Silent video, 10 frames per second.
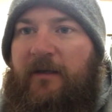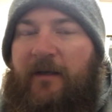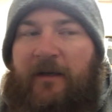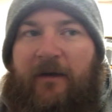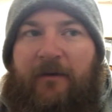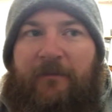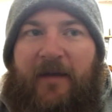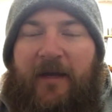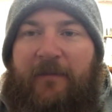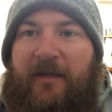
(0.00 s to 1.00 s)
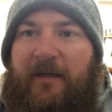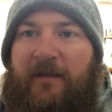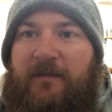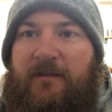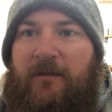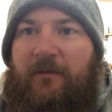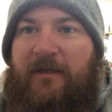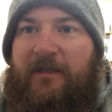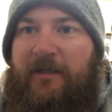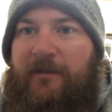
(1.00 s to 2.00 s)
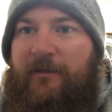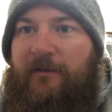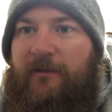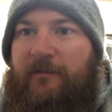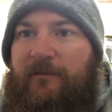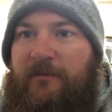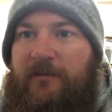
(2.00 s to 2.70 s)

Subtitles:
It's so much easier to